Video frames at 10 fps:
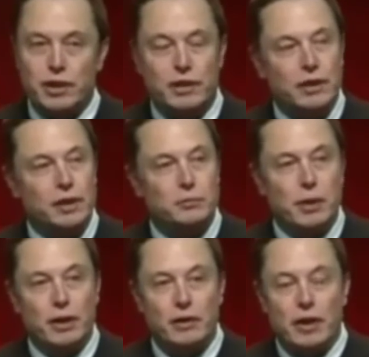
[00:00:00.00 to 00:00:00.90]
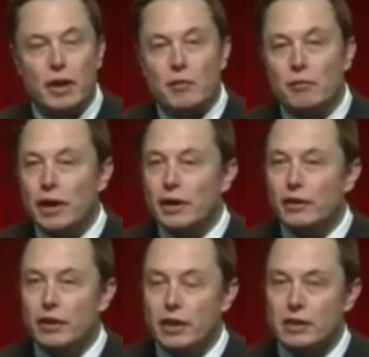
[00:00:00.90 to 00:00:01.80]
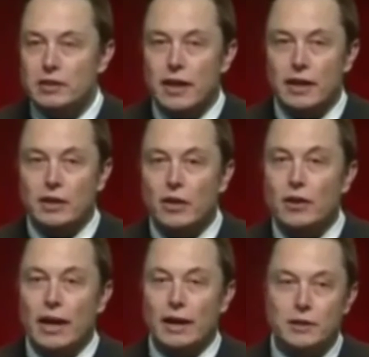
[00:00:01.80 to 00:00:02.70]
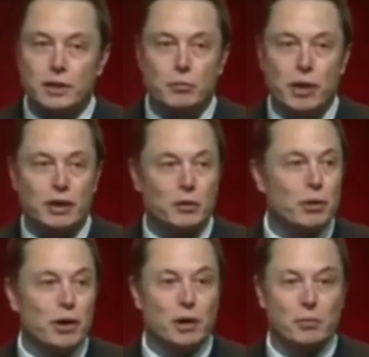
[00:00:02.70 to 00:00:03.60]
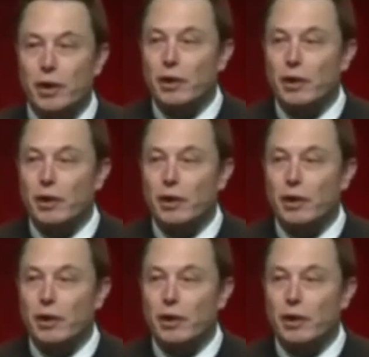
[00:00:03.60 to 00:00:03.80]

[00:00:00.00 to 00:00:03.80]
They spend money on things that don't actually make the product